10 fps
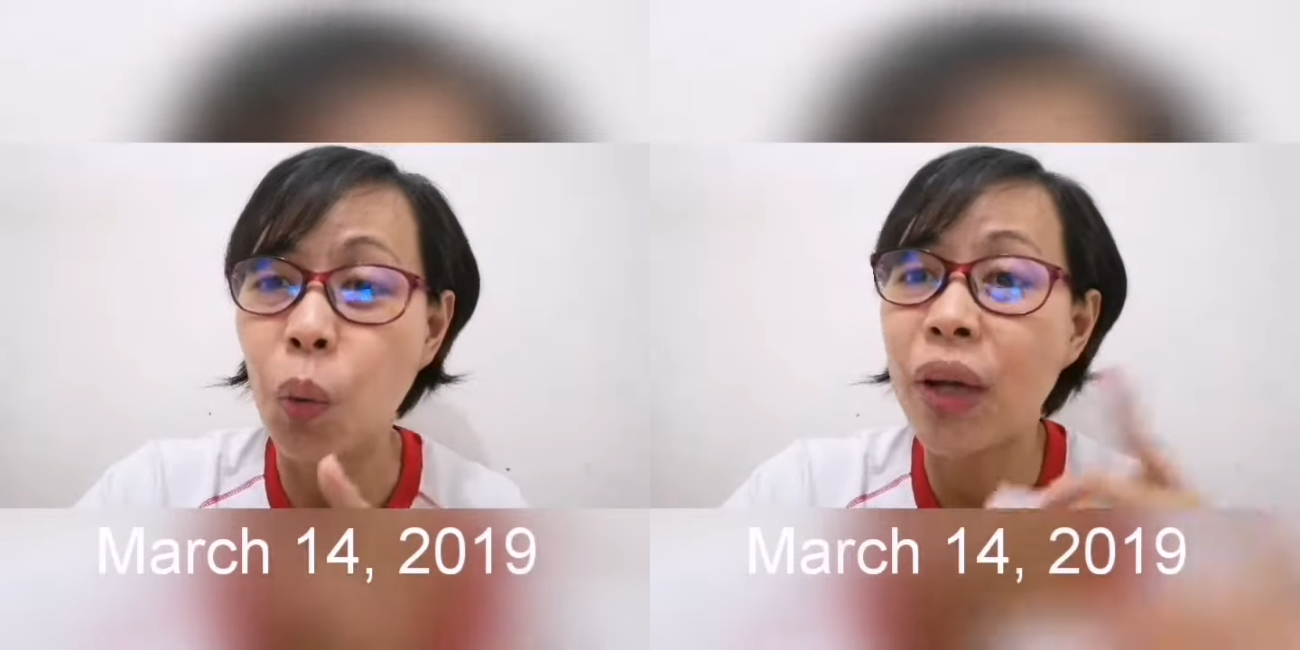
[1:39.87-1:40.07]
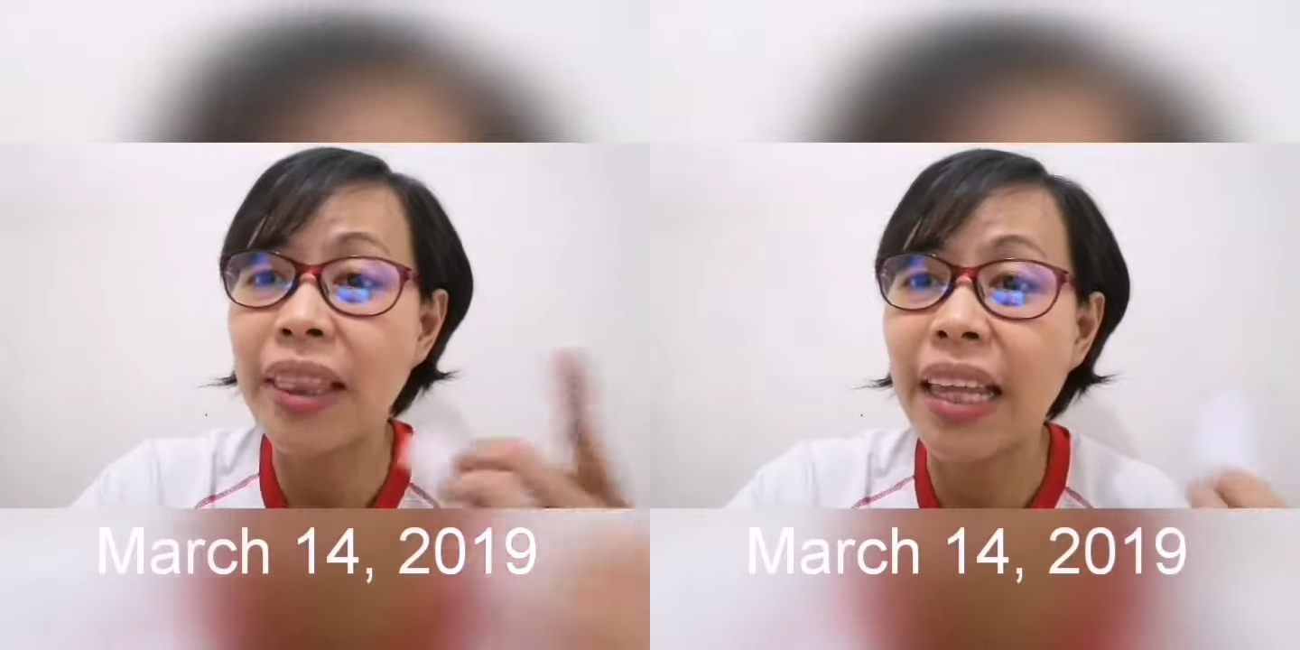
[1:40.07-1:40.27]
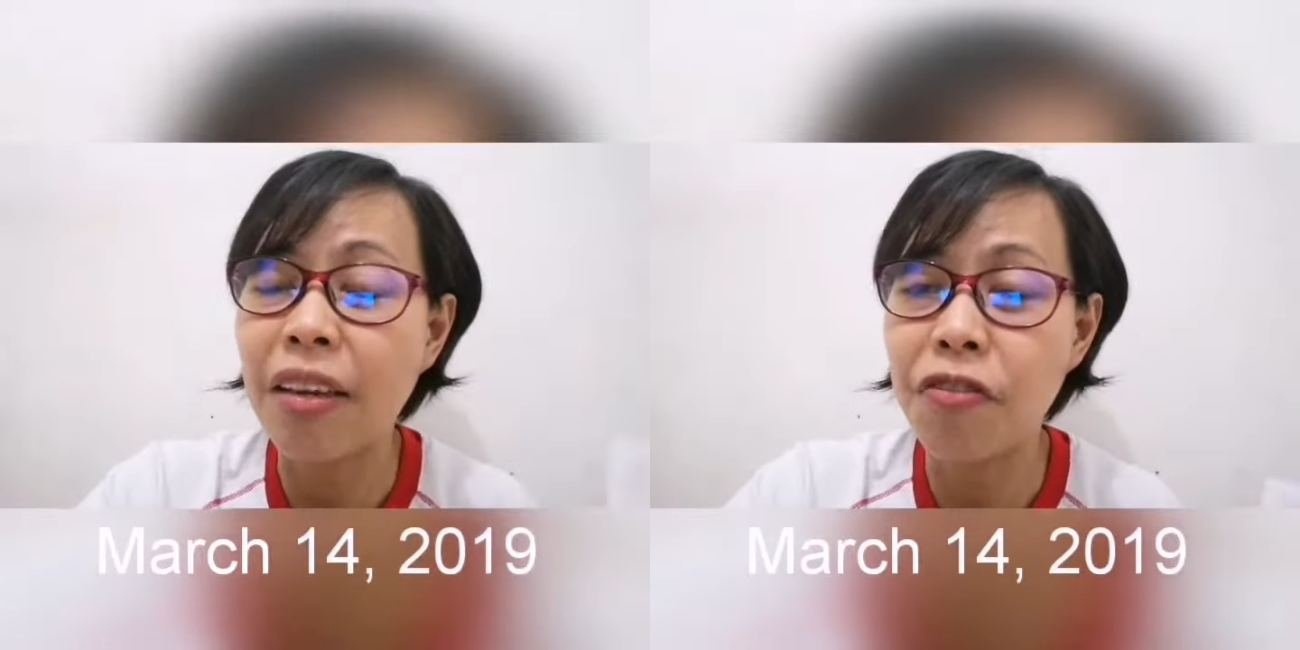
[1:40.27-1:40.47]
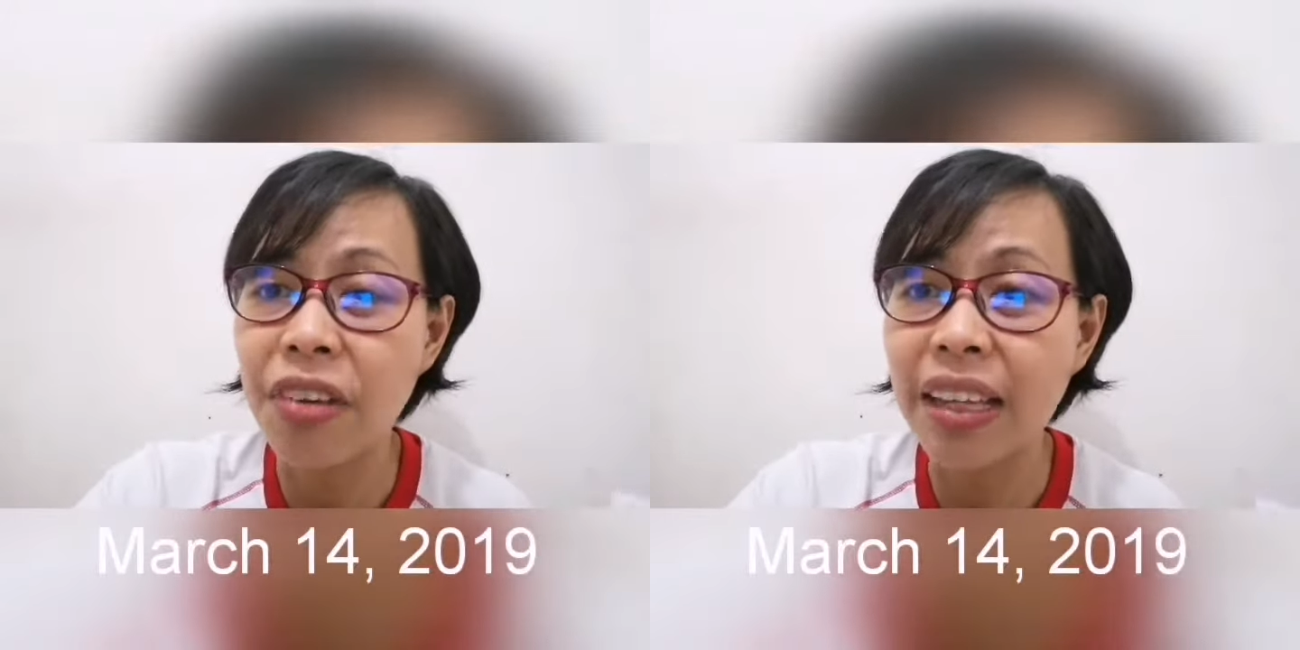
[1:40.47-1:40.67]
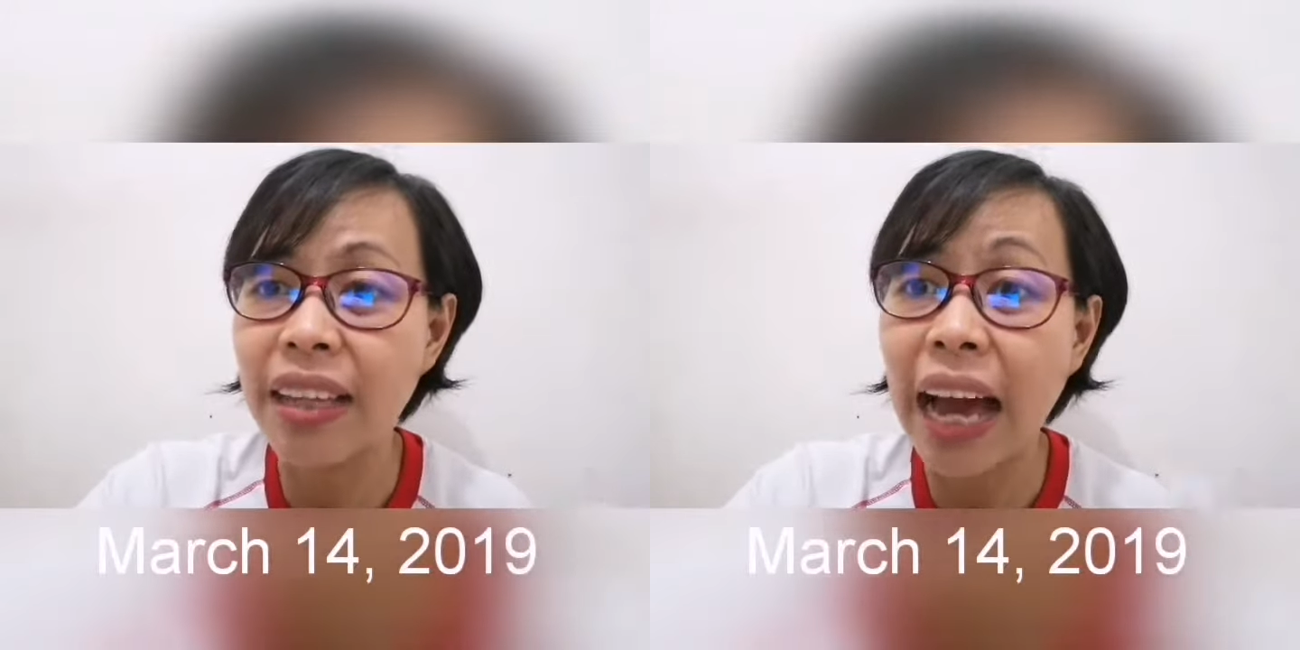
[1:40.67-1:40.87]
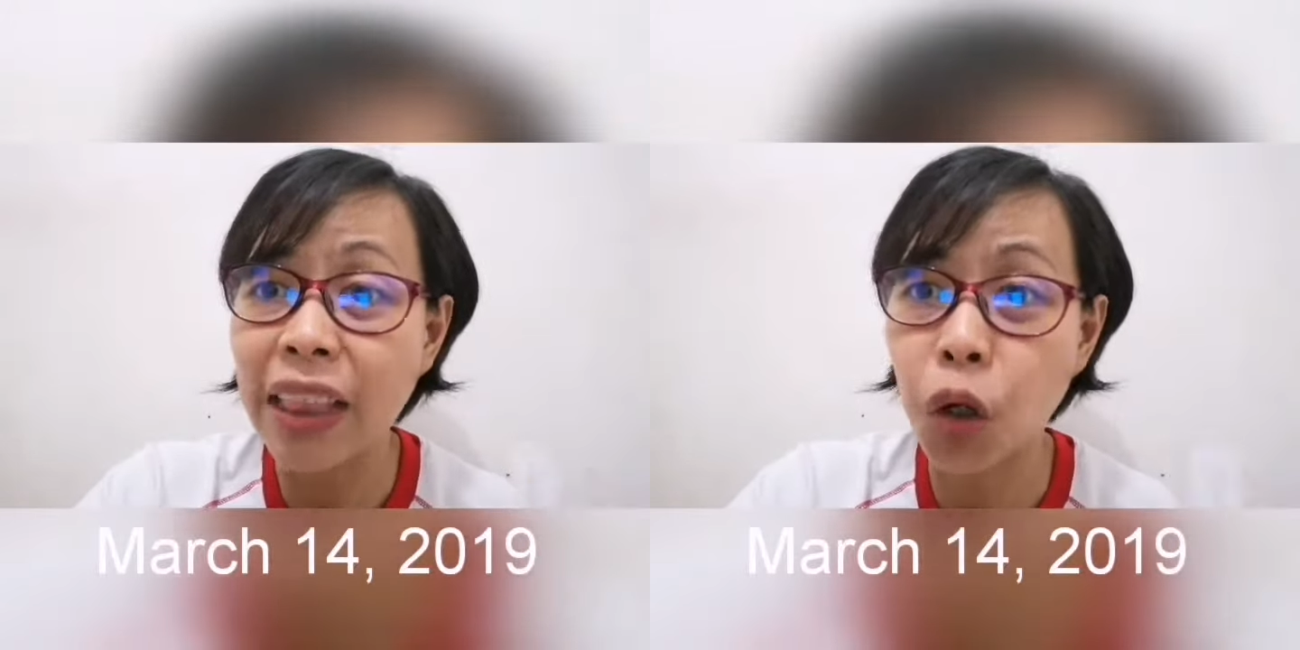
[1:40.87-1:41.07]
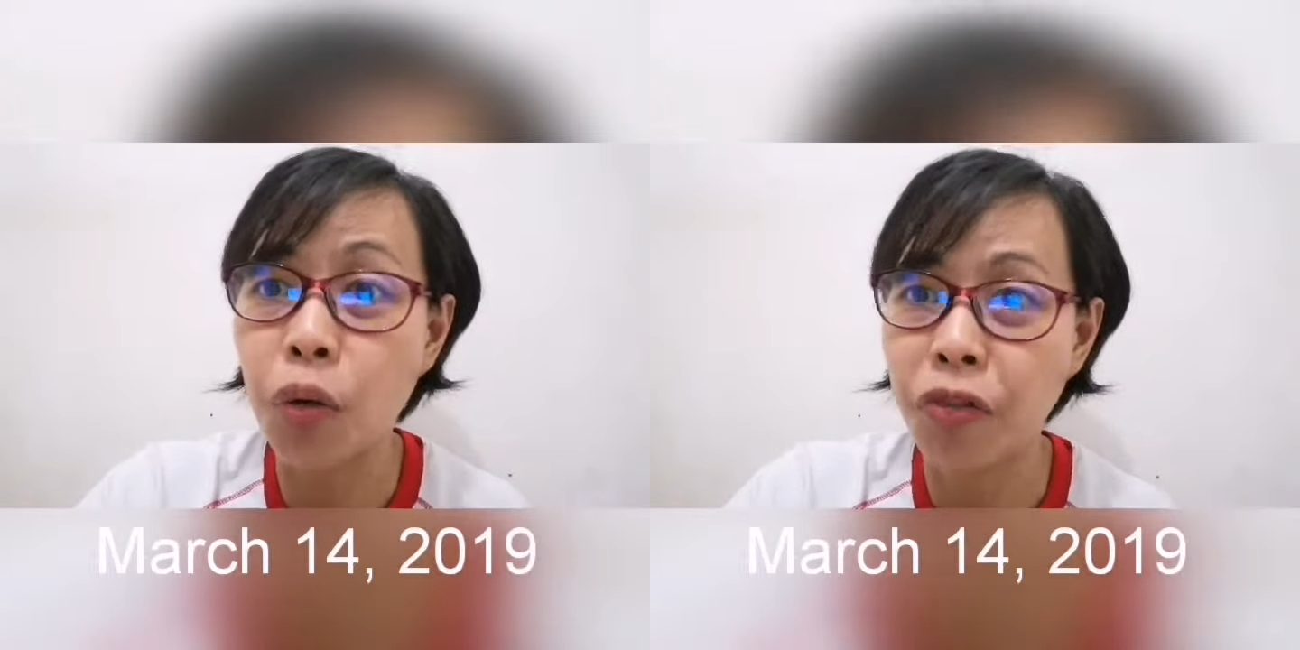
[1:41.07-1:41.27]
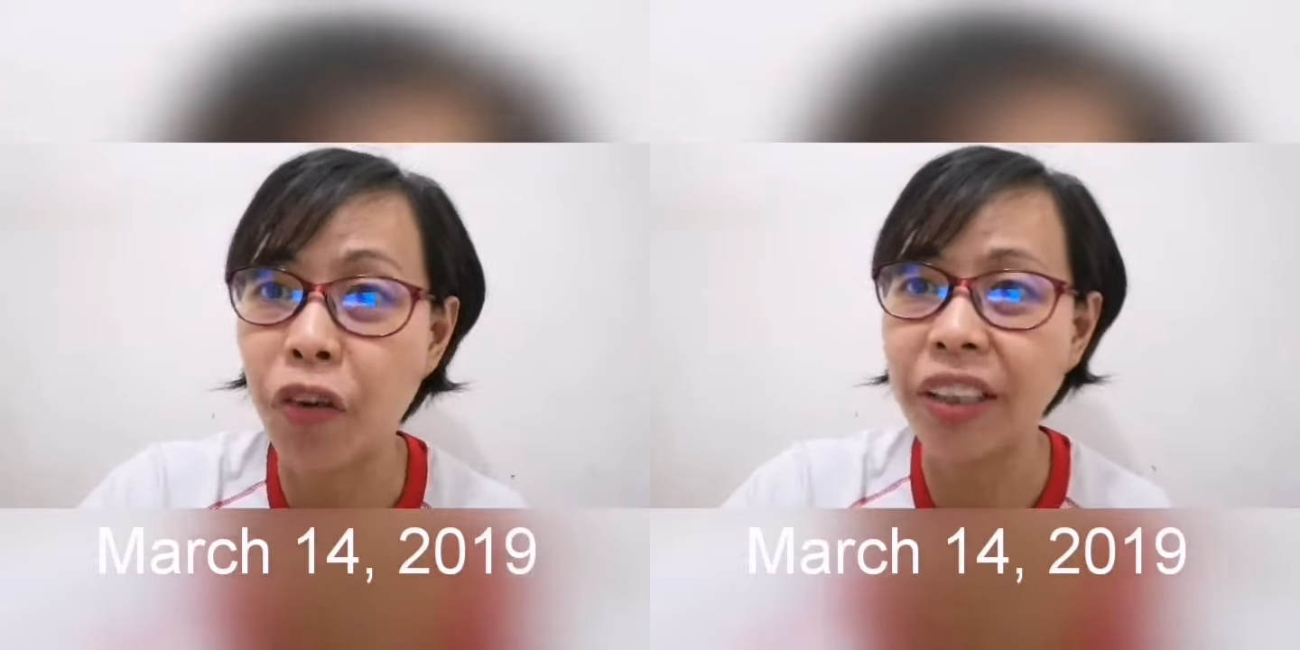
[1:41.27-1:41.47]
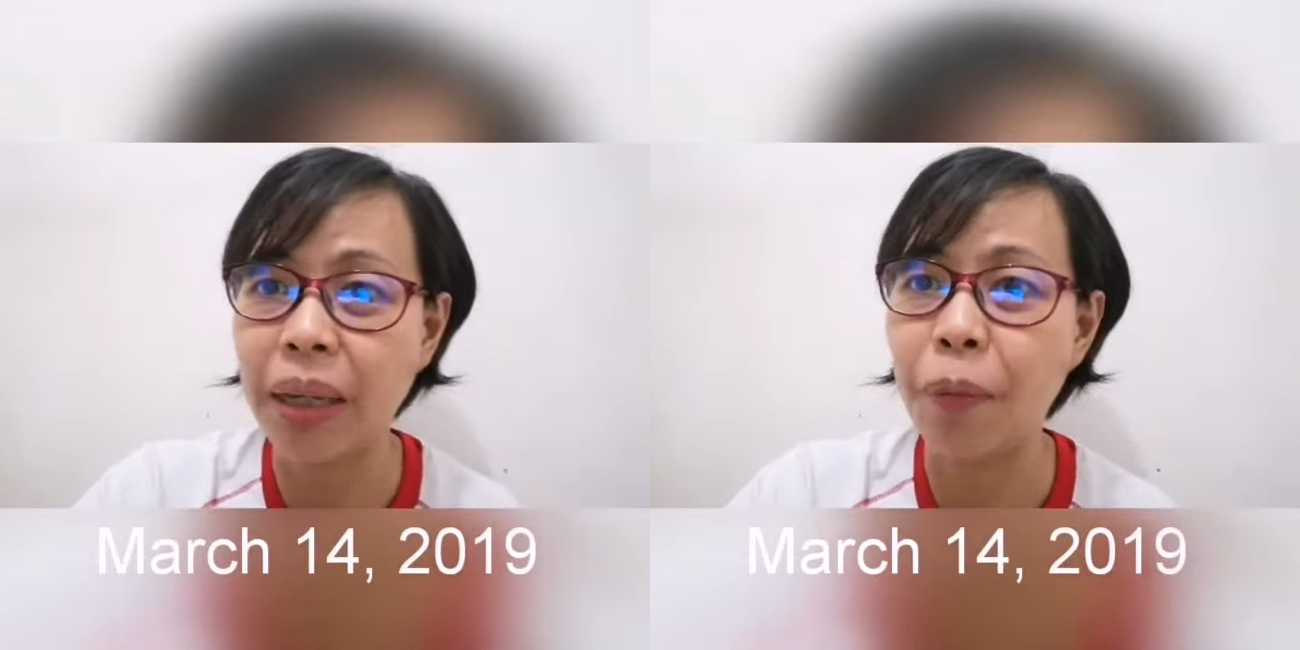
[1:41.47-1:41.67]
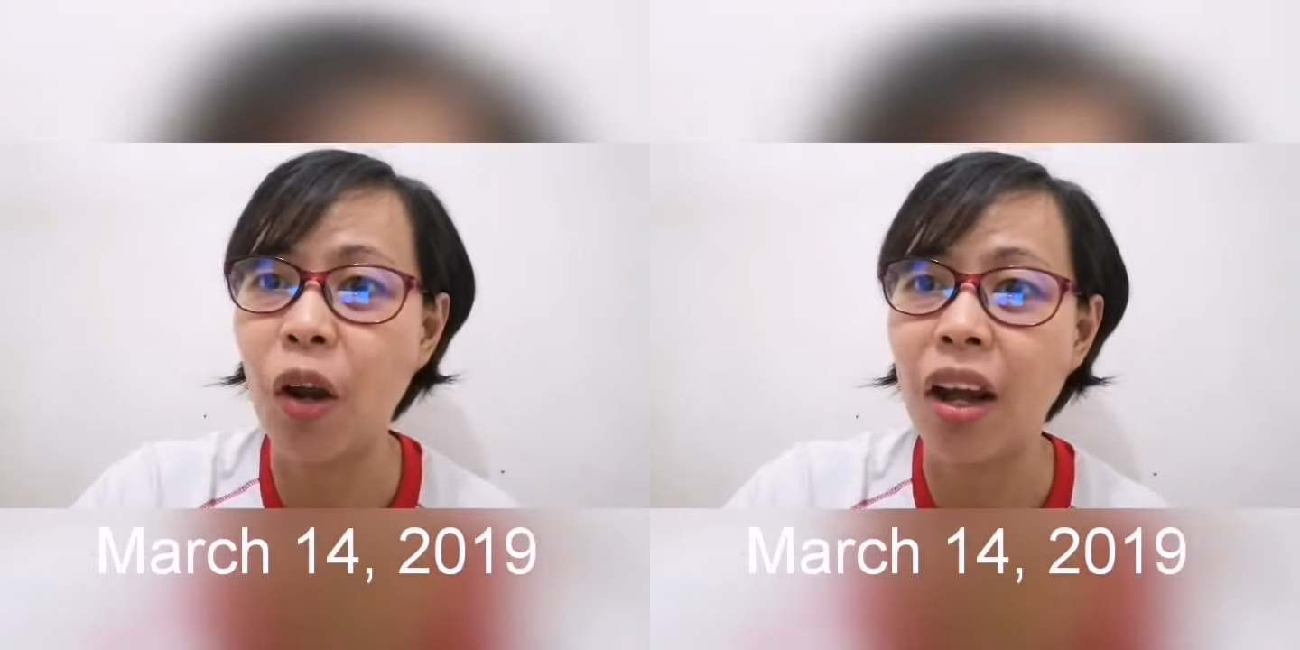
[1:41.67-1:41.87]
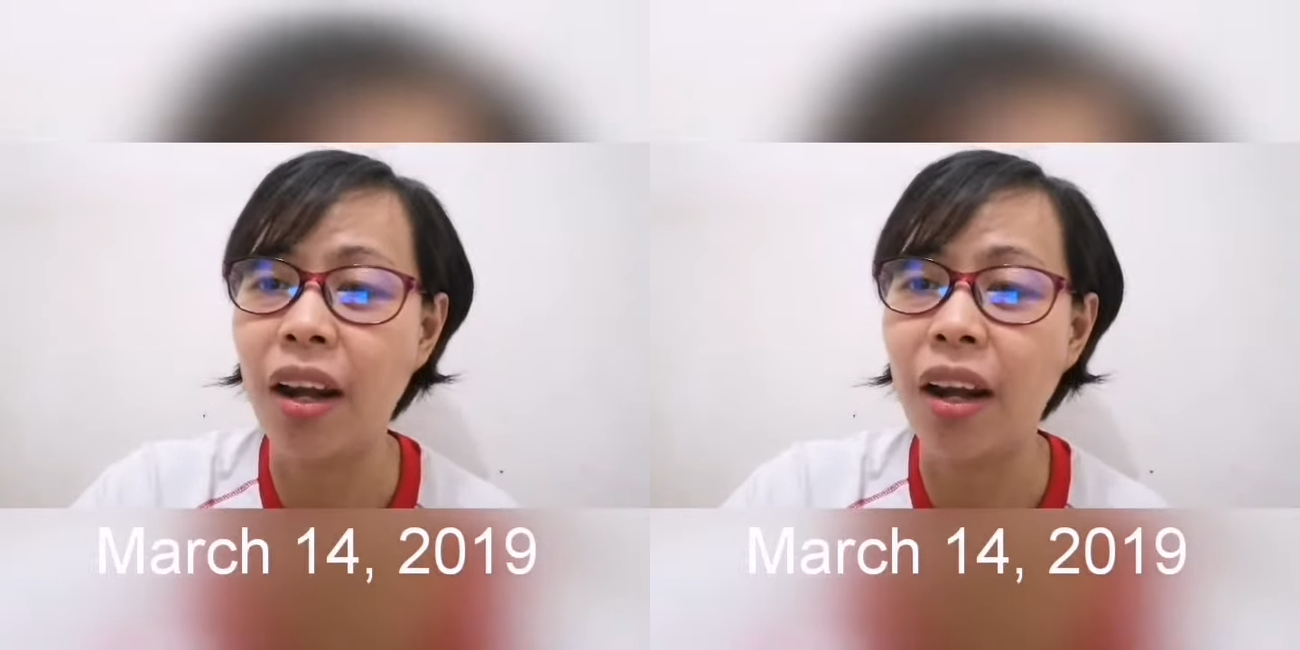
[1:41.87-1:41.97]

when they feel uncomfortable.